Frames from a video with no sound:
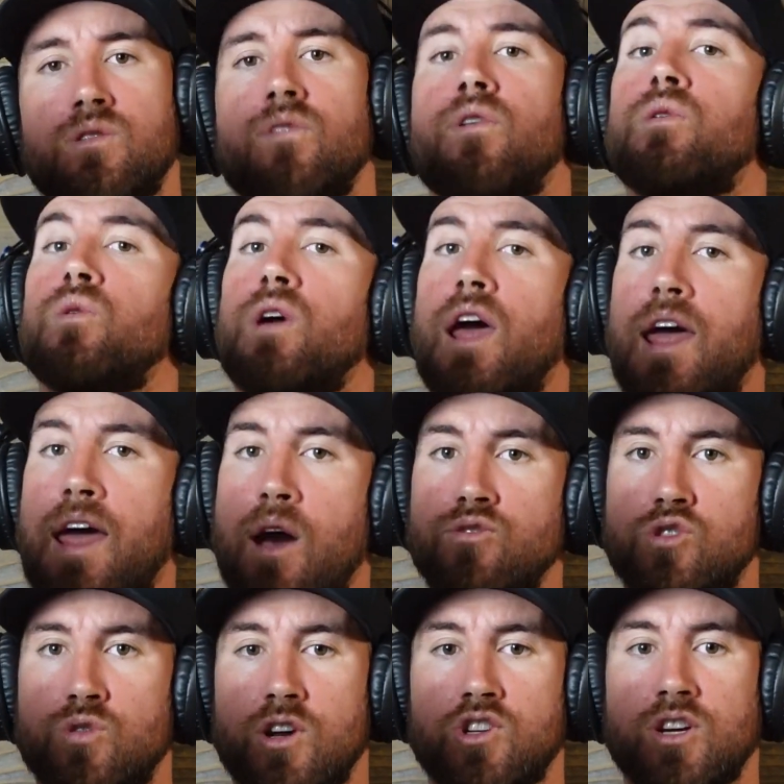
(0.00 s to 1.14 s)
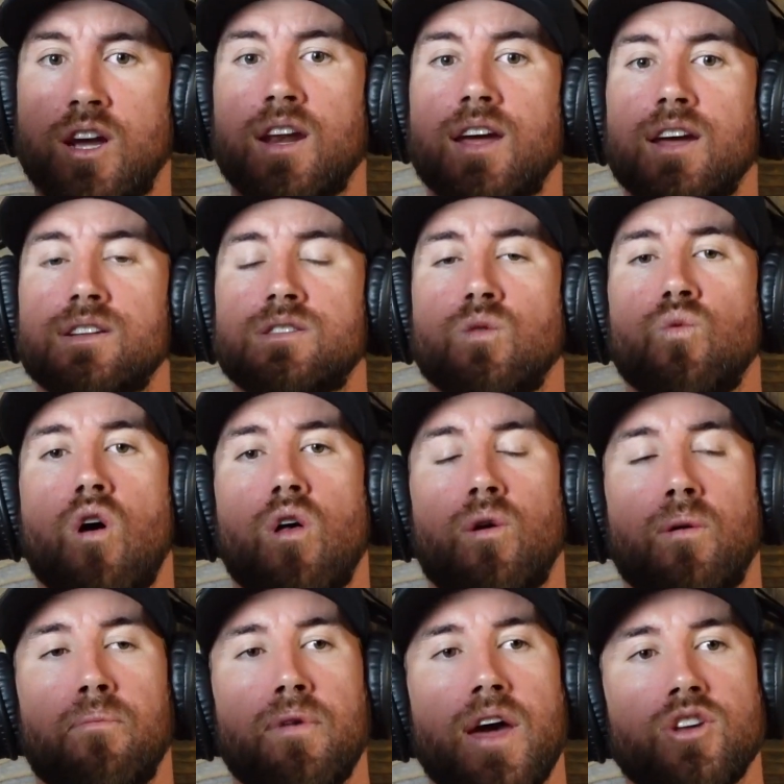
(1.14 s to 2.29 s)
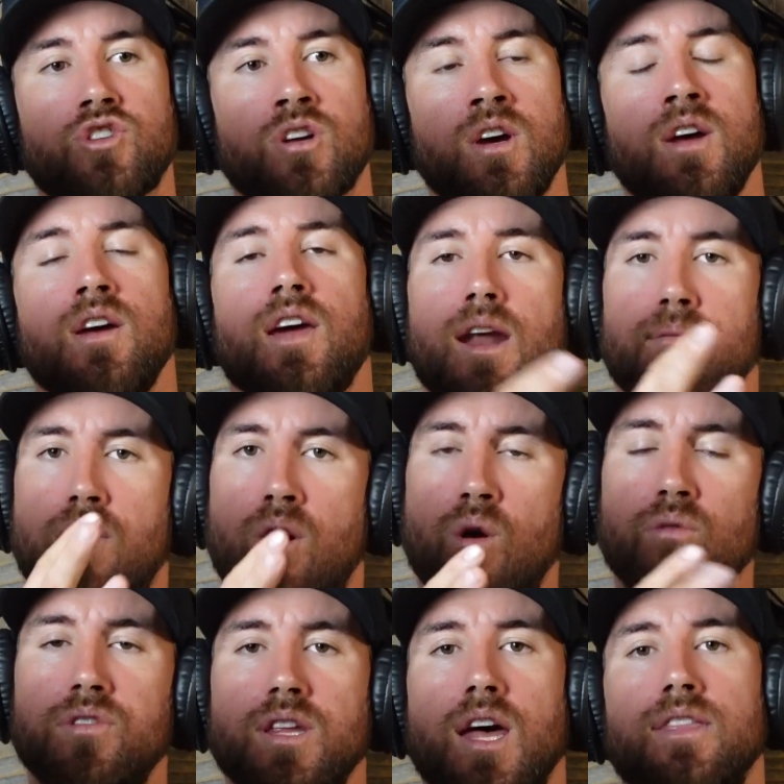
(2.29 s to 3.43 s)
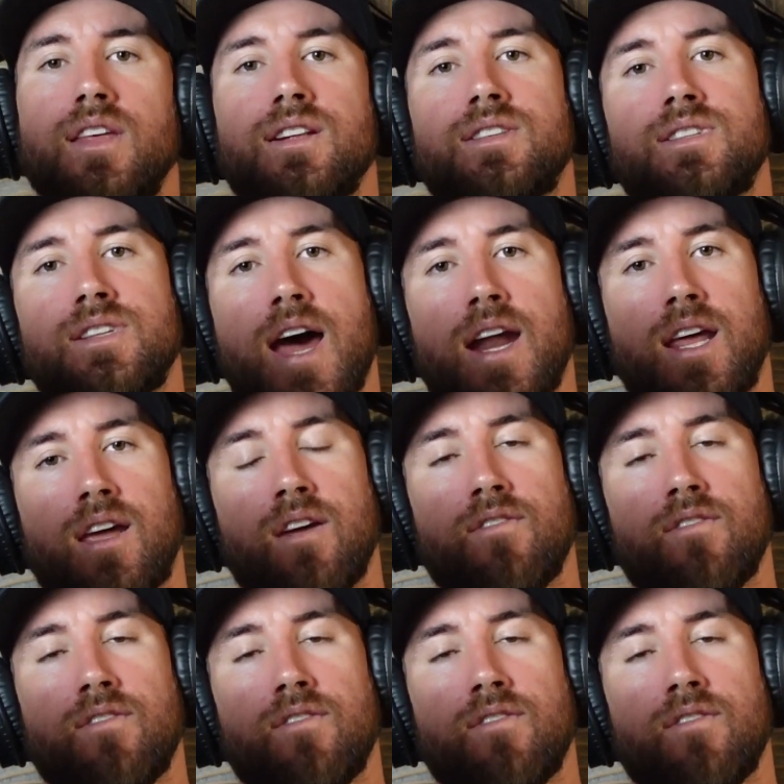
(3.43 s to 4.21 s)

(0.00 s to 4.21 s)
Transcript: So if I'm doing a couch stretch again against a wall or a bench and I'm holding that, that's static.